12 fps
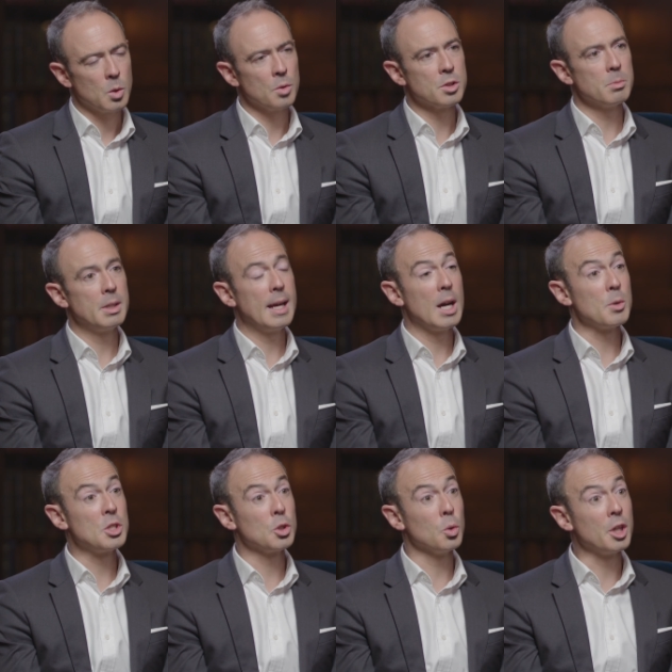Quantuma now
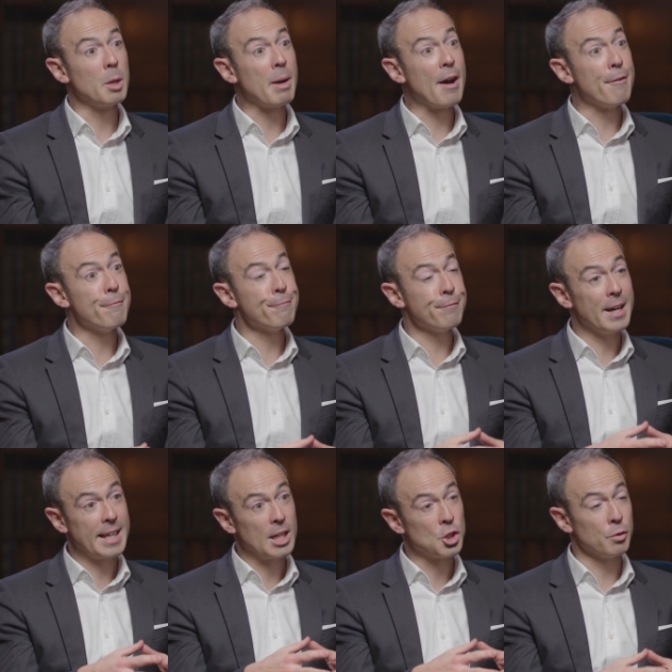is talking about
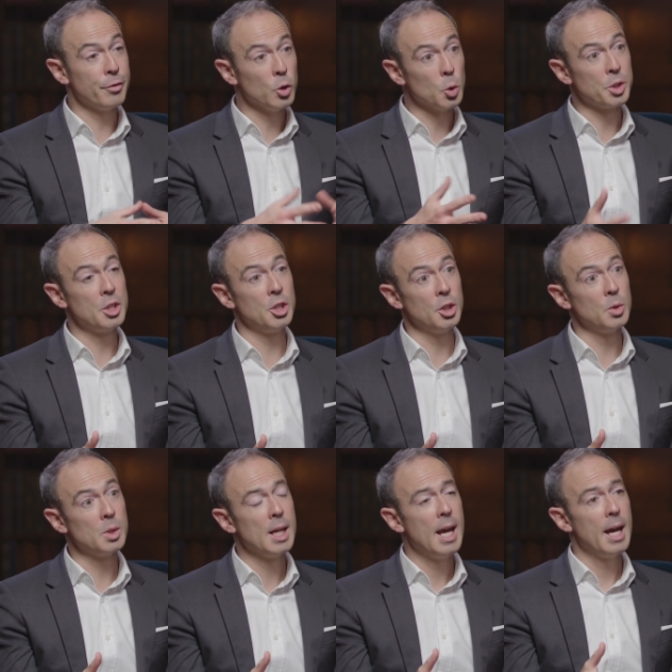financial
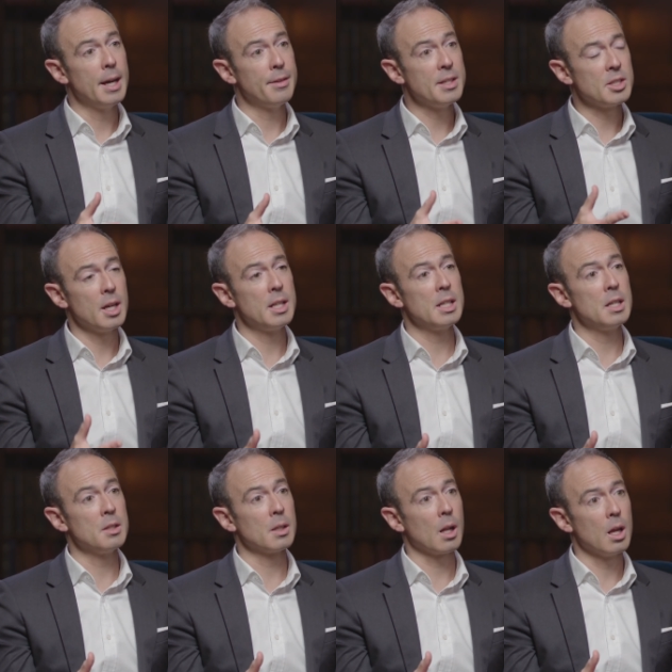fortitude, this
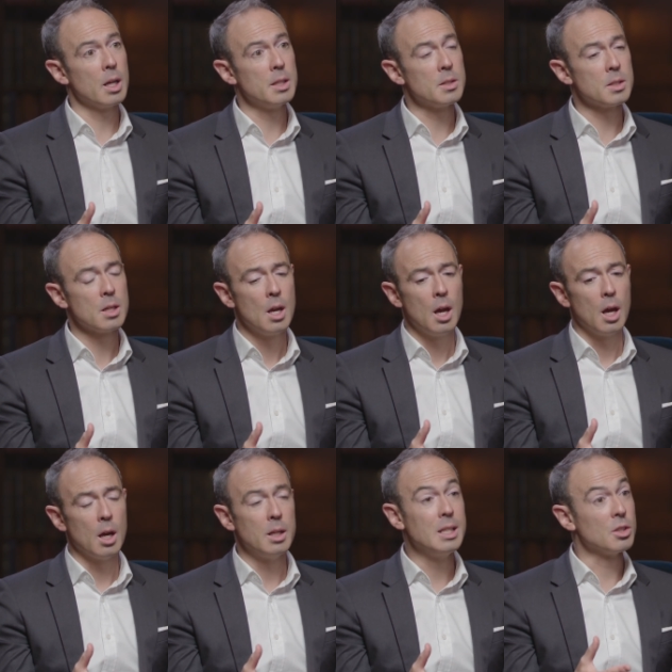idea that clients
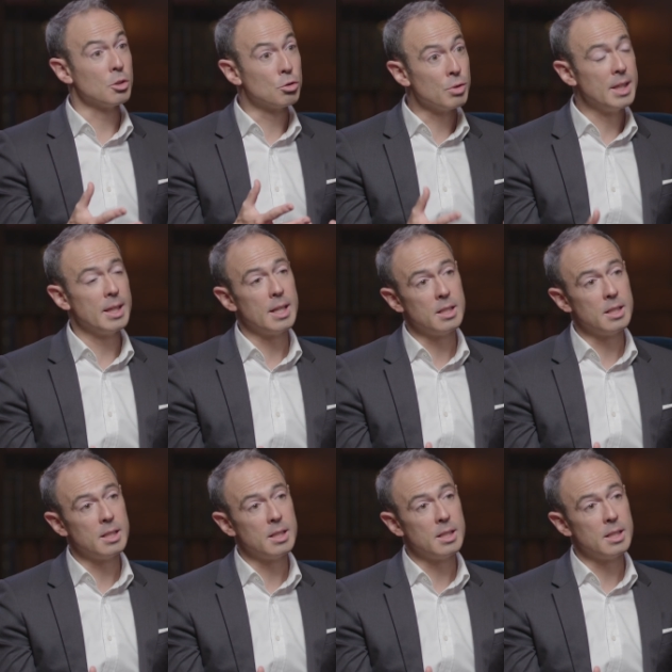need to grit their